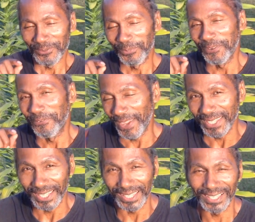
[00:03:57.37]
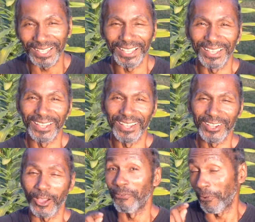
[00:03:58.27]
befitting,
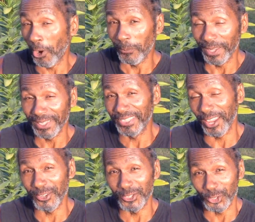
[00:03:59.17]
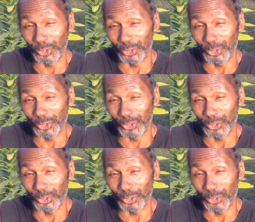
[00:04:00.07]
confirming that there's a